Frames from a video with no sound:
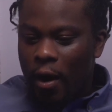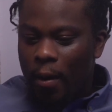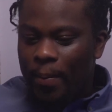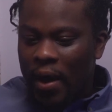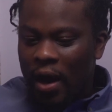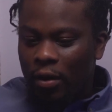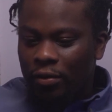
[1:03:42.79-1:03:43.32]

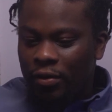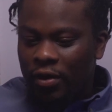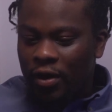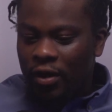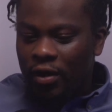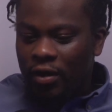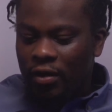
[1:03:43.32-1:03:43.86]
about
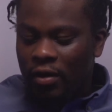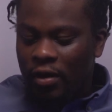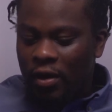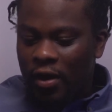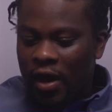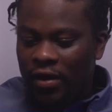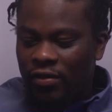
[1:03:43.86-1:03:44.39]
the
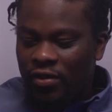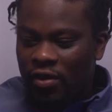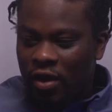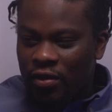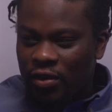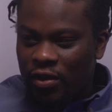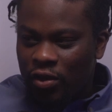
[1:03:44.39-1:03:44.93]

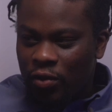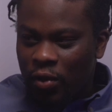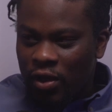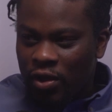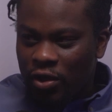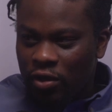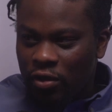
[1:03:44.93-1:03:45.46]
NSAR
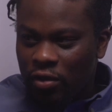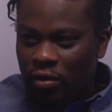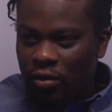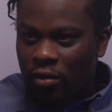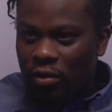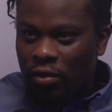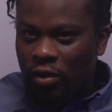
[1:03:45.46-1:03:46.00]
situation
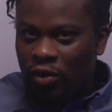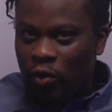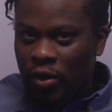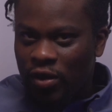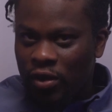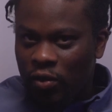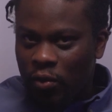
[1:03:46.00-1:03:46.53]
in
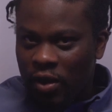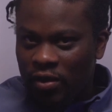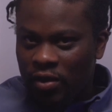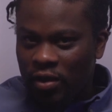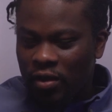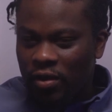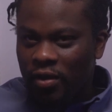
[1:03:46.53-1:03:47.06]

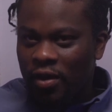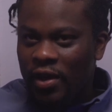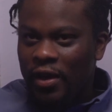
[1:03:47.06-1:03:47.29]
2020.